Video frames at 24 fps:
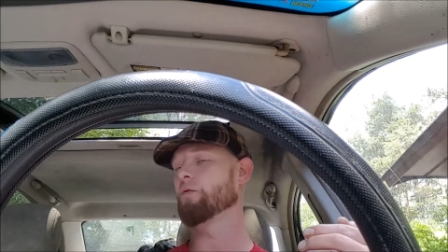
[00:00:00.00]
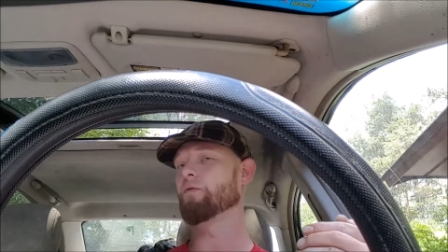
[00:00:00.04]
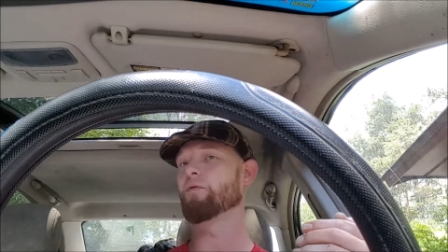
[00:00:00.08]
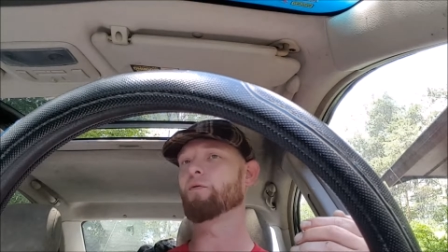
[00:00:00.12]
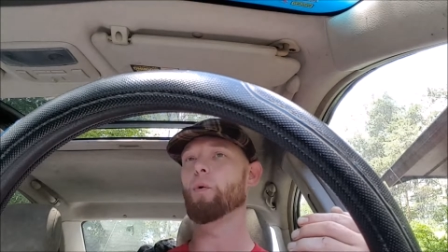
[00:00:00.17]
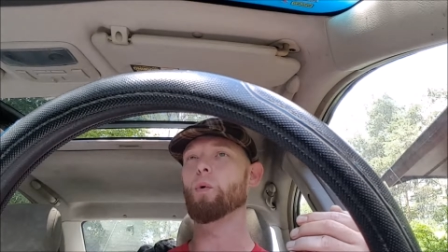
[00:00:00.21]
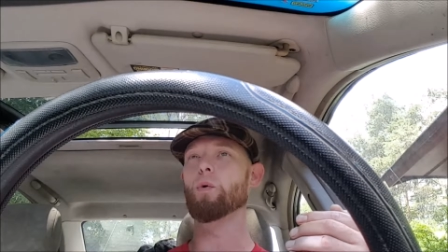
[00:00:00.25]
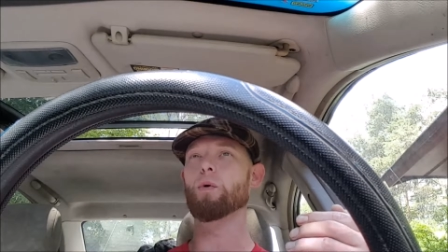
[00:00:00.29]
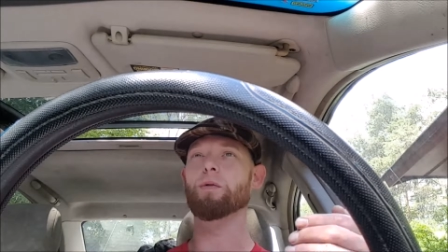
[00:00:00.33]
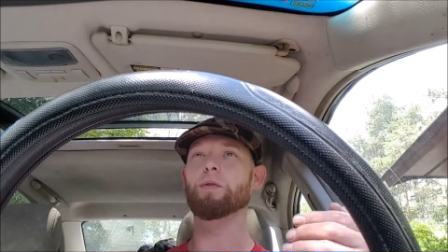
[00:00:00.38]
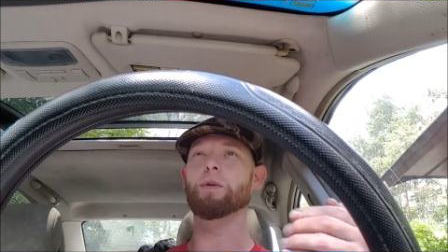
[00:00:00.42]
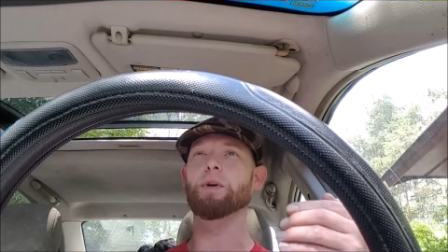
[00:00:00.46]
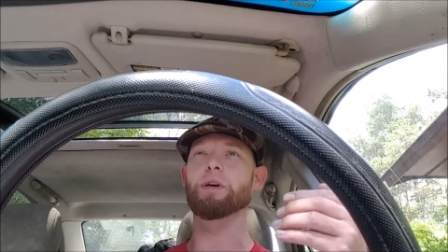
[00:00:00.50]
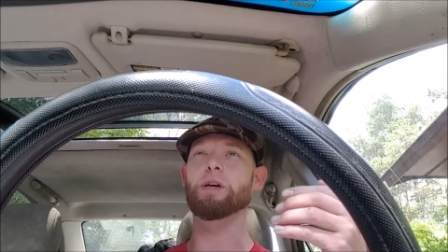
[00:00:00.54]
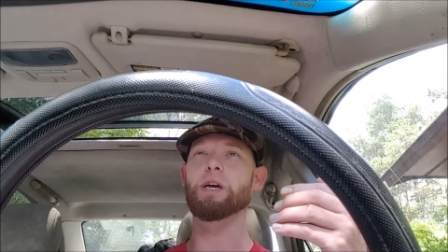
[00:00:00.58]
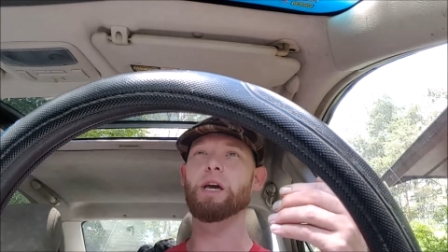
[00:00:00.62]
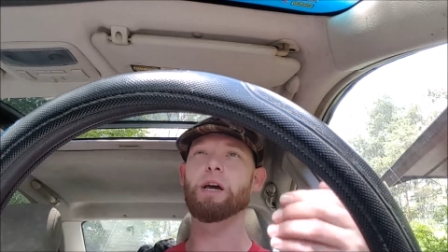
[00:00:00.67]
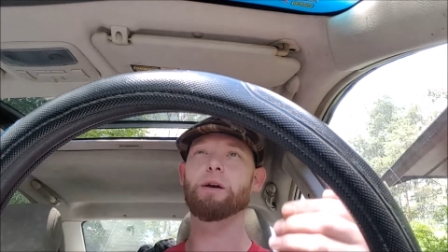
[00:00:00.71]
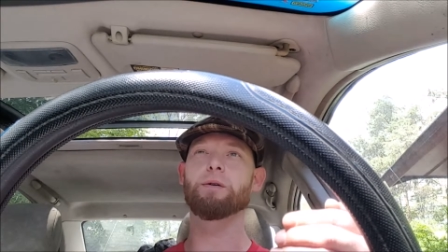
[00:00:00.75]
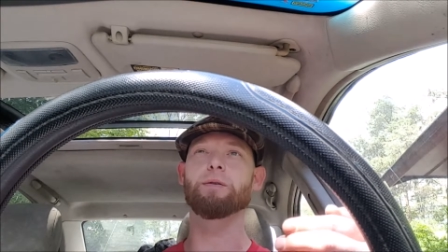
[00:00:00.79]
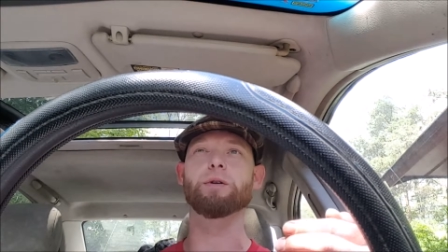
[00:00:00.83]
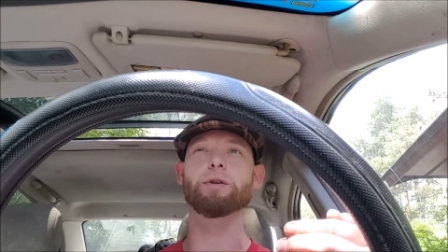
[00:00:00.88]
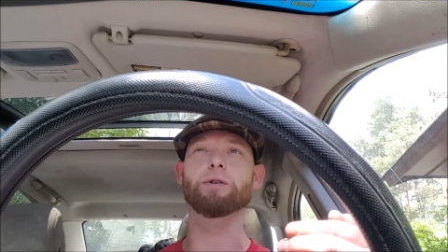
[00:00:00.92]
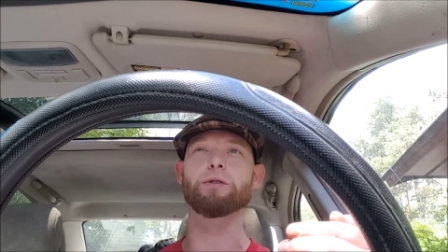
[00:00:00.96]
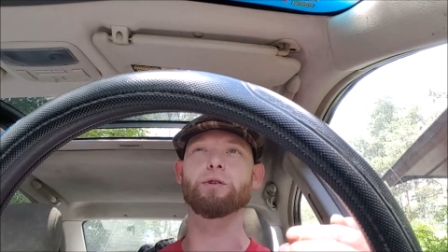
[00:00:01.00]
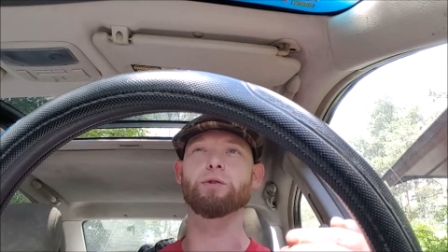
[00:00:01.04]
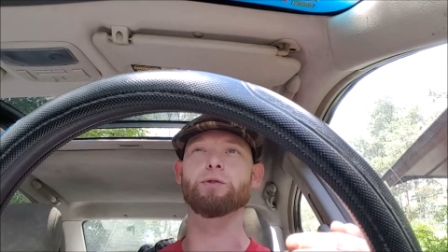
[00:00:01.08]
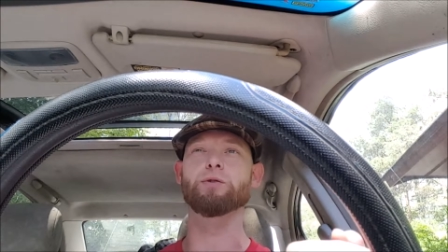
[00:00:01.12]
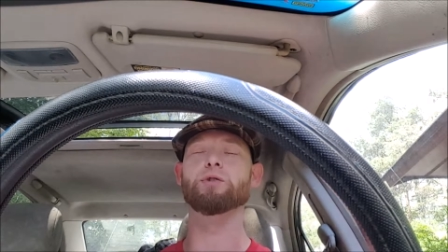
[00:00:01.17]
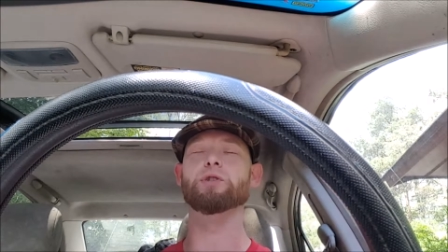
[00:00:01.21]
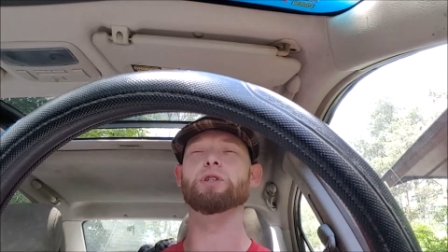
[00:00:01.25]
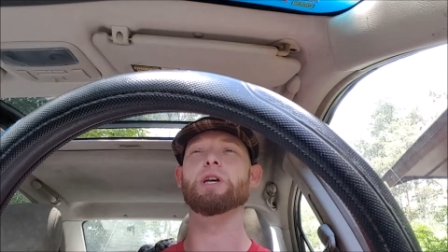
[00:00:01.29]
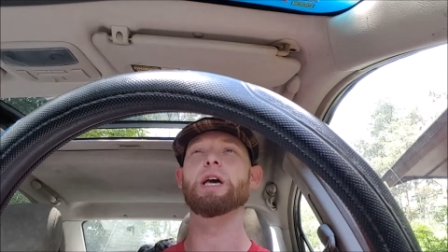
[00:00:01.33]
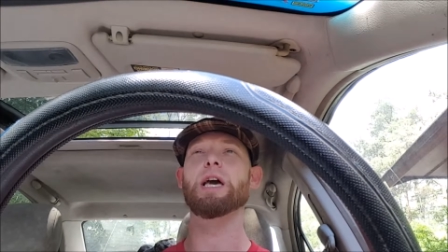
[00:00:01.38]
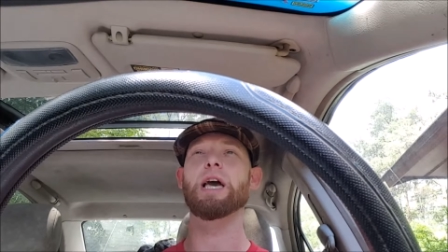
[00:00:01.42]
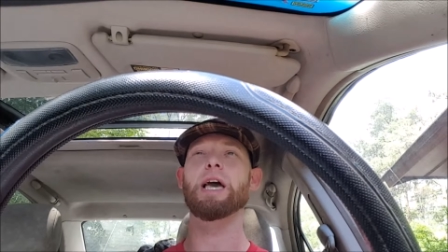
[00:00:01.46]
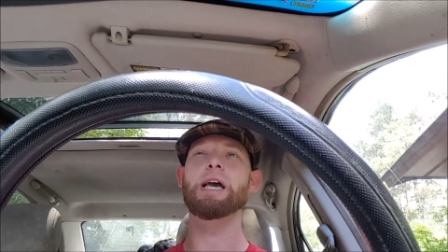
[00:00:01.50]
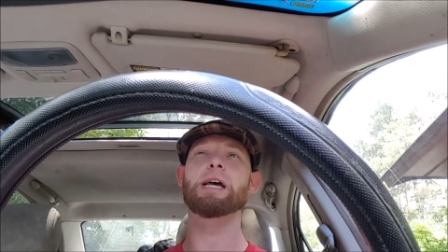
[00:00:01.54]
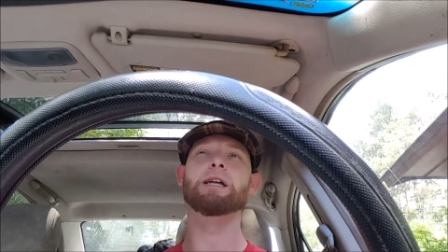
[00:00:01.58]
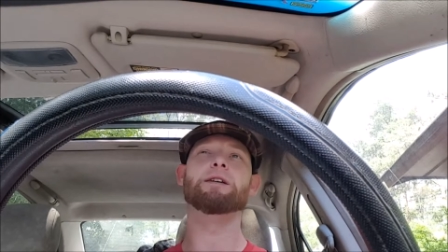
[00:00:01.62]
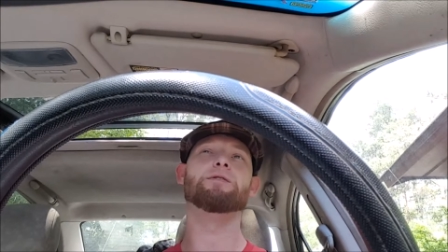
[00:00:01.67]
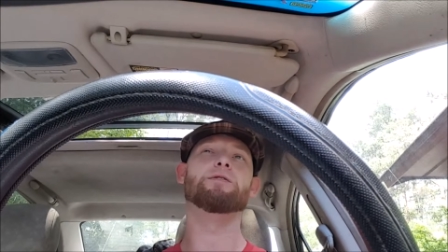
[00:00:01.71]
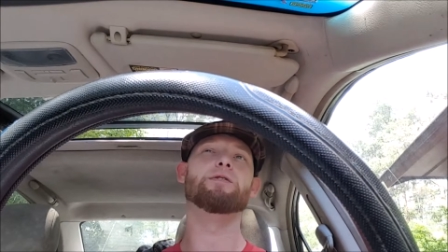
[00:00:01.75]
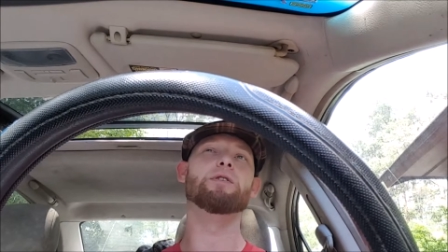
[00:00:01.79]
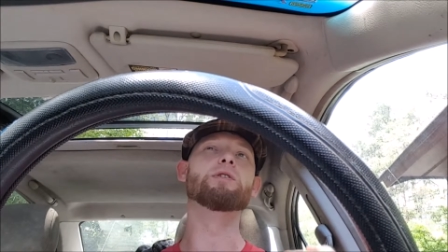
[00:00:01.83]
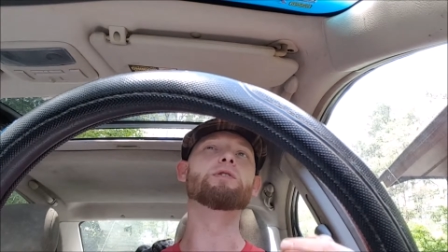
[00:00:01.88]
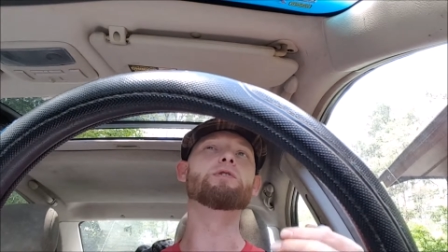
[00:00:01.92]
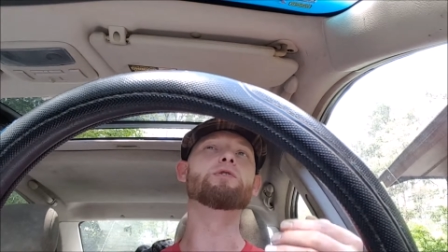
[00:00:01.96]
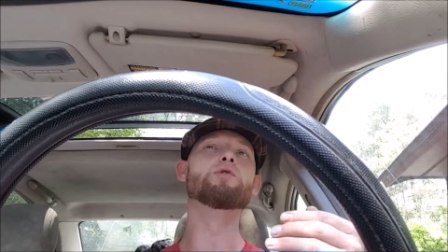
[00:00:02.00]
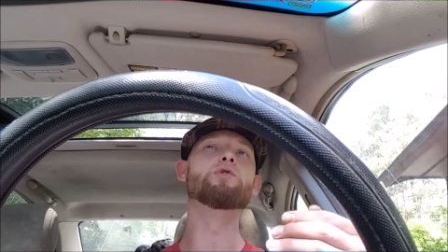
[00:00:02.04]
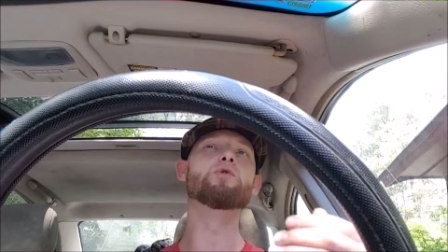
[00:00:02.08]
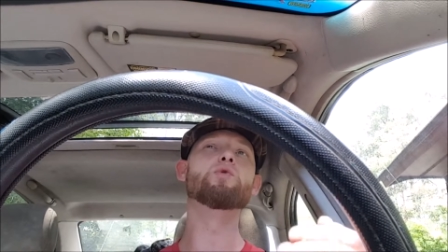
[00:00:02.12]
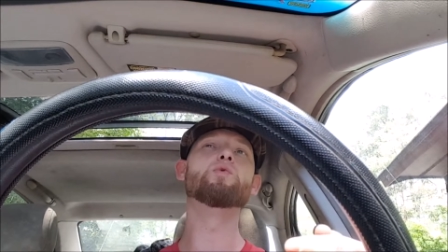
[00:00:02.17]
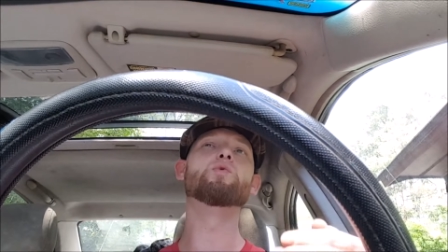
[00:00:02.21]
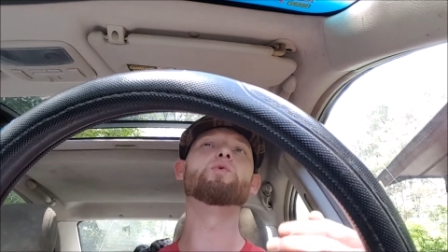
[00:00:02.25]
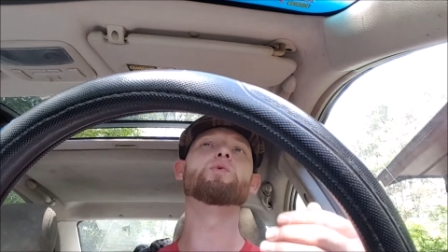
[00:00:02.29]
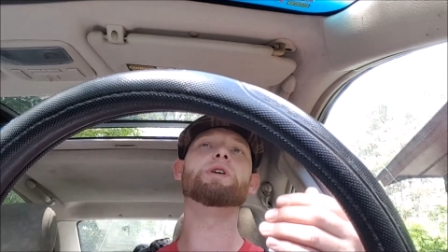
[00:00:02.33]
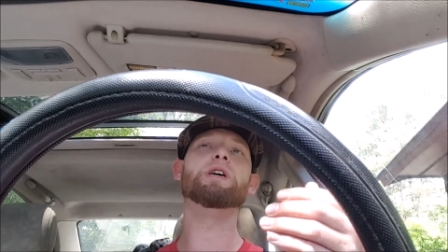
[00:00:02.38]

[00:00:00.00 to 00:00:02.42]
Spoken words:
for the characters, and the new